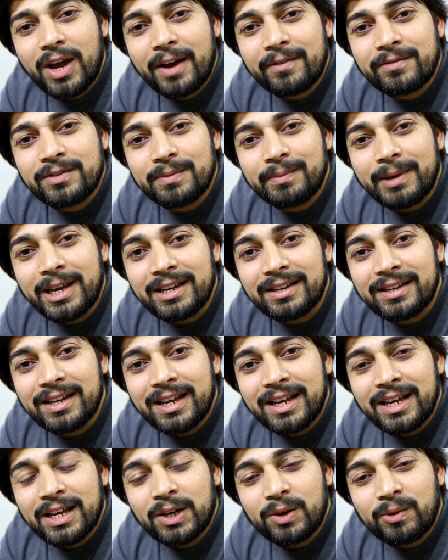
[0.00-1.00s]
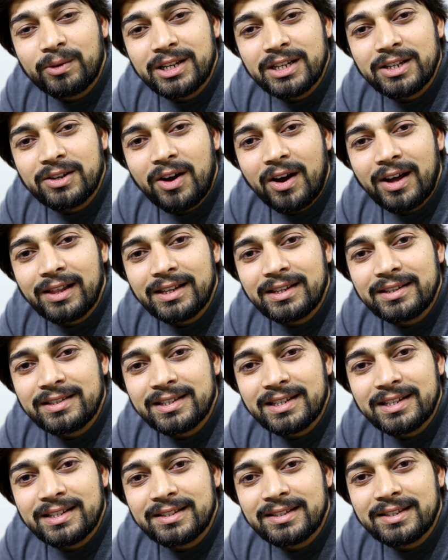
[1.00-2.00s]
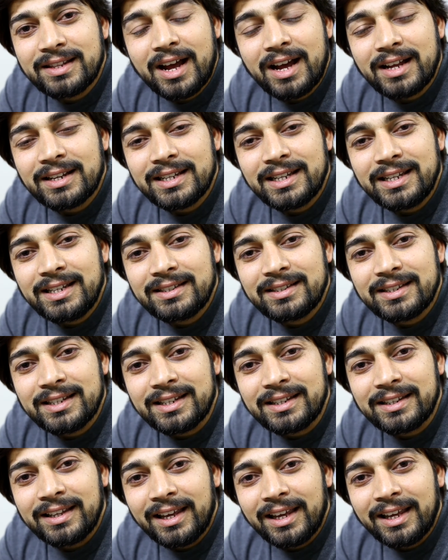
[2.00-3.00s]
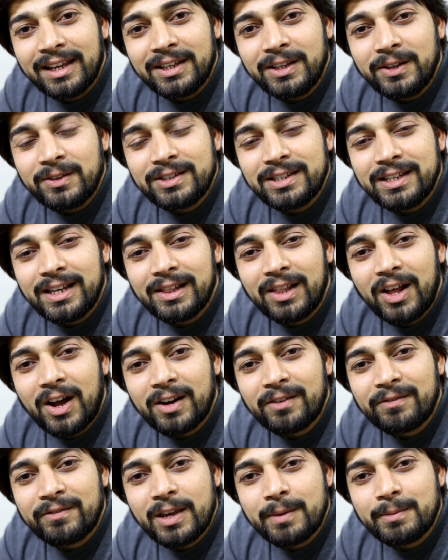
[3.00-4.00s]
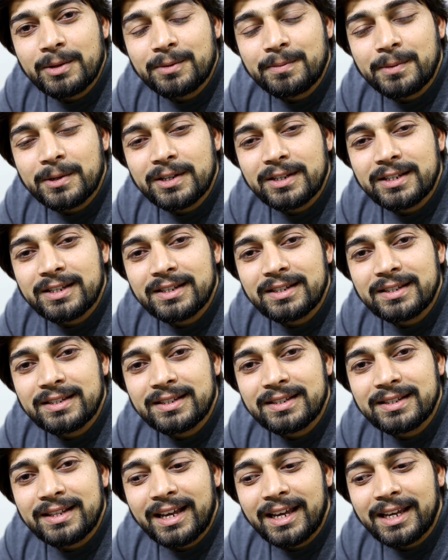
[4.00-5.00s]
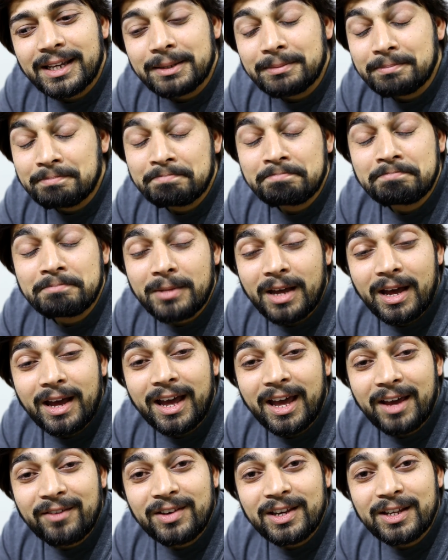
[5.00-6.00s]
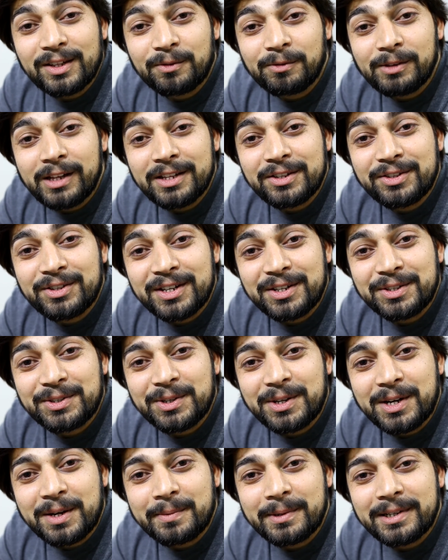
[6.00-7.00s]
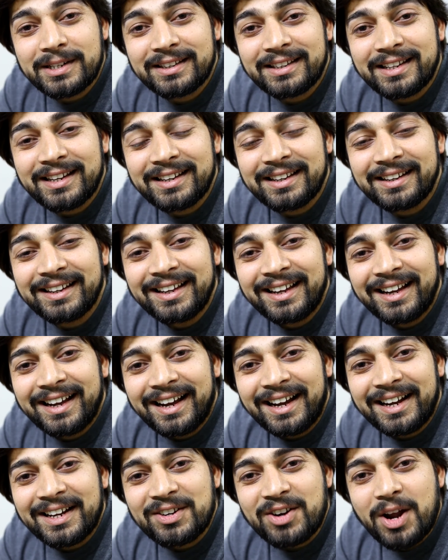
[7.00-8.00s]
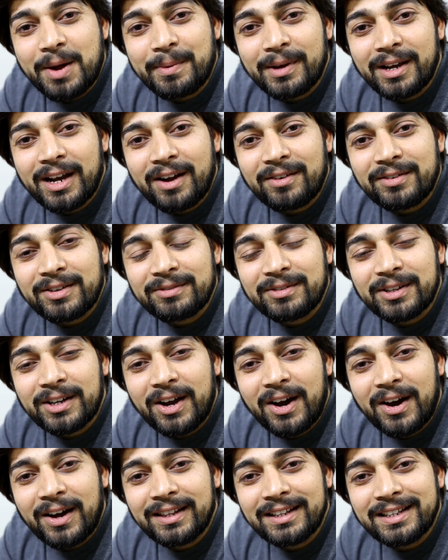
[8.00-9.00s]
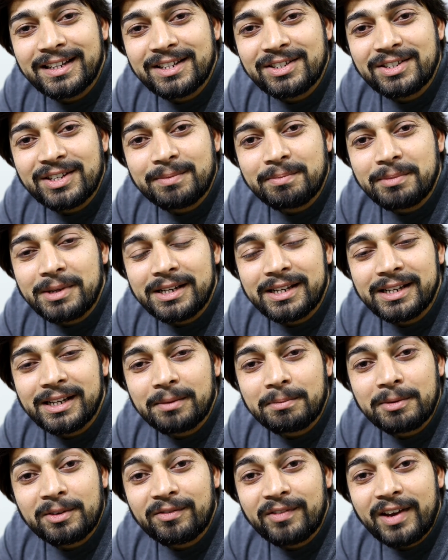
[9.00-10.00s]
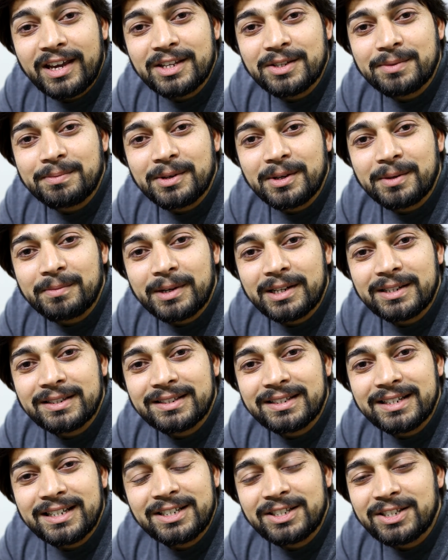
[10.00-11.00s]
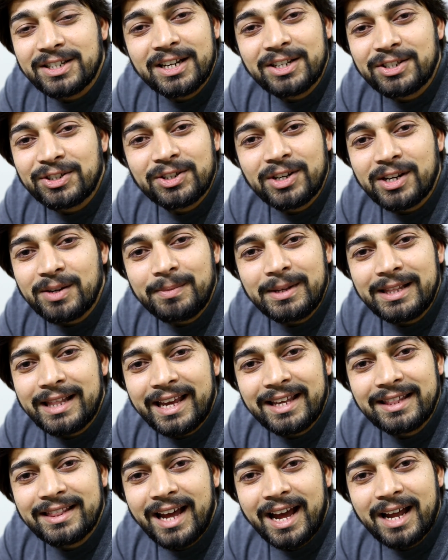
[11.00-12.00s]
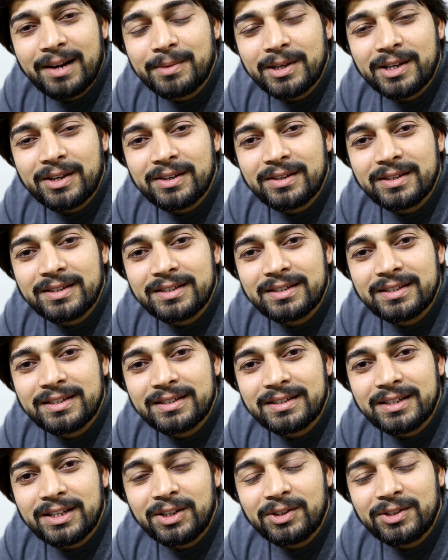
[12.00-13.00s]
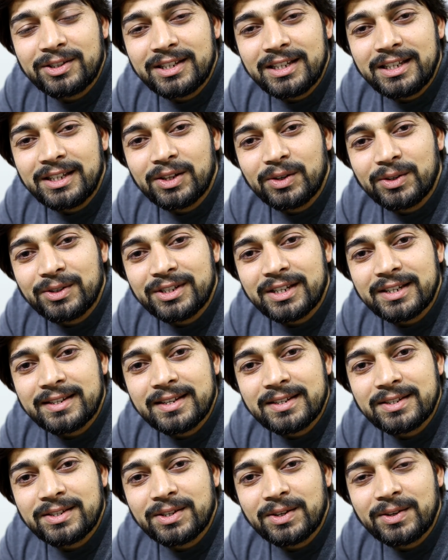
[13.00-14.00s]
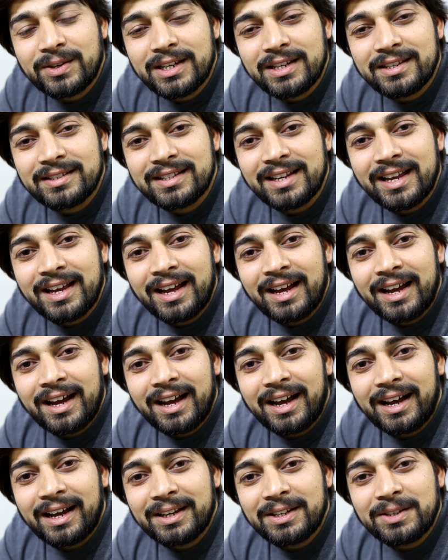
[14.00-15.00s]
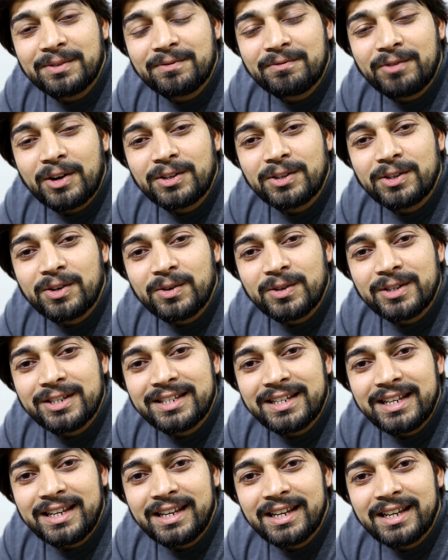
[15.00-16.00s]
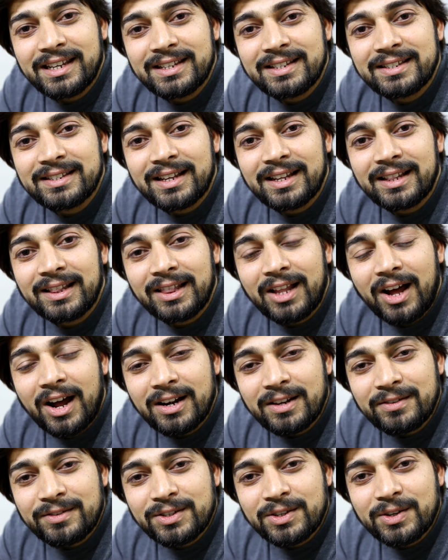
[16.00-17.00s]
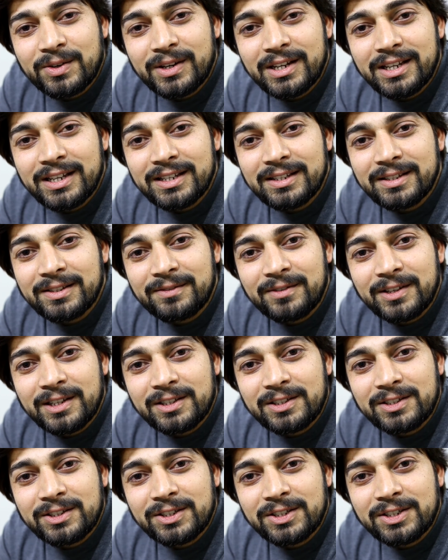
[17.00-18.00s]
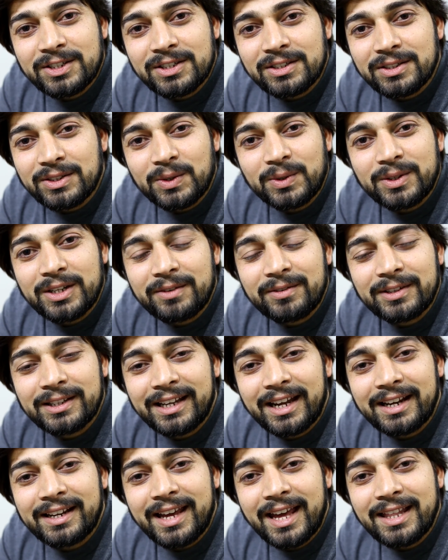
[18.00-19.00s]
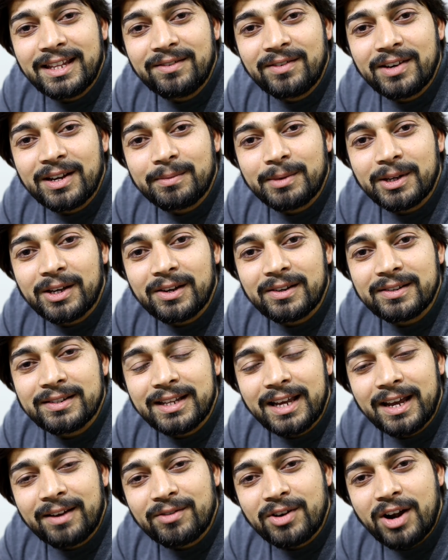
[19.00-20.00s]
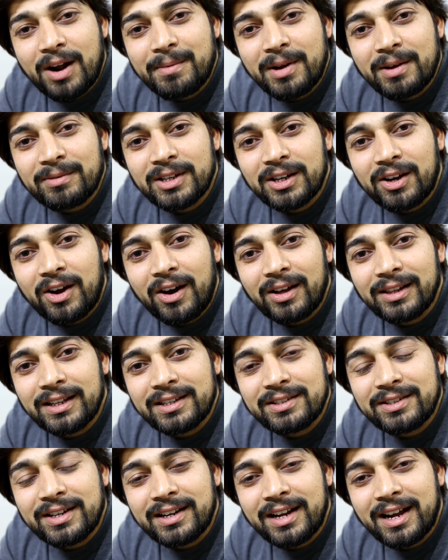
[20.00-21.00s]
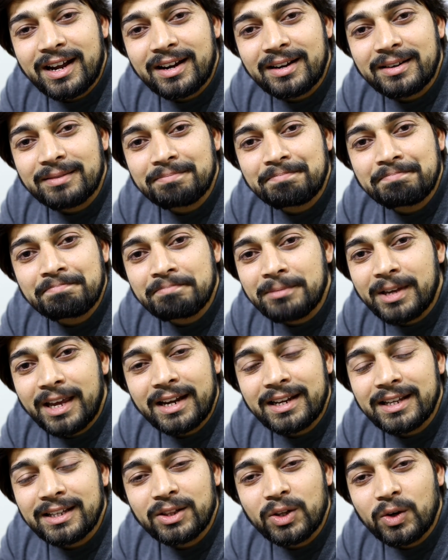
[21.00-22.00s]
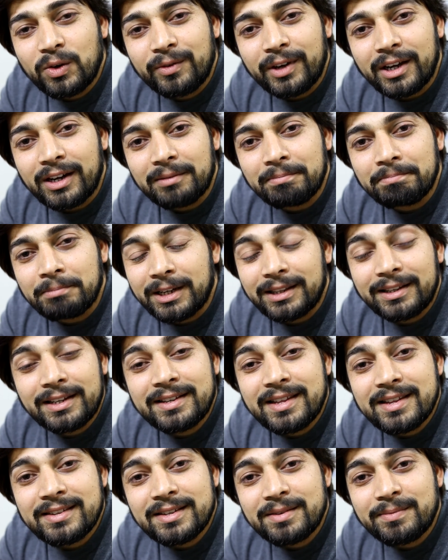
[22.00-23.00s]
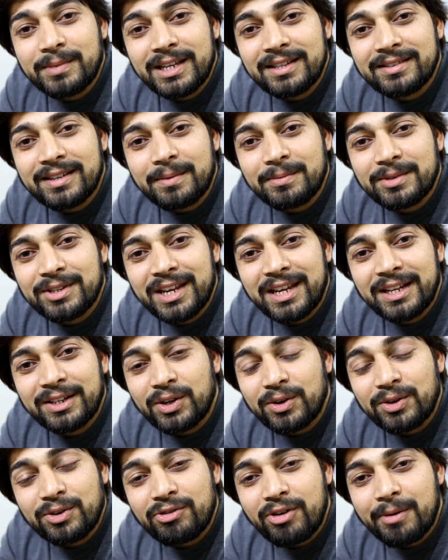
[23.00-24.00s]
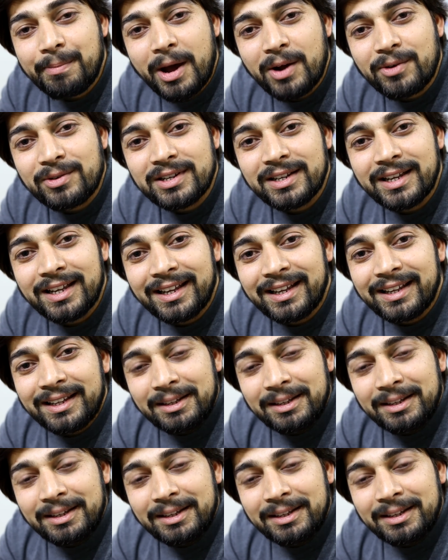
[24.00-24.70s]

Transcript: you have to make. Quitting college is not easy. You see a lot of famous persons like a uh, heavy influencer Zuckerberg there uh, dropping out of the college and building up a Facebook, but it, it shouldn't be like that because you see those success stories. Uh, you, what you don't see is a lot of stories which don't even get anywhere because they have dropped out of the college and are getting nowhere. But that doesn't mean I'm saying don't drop out.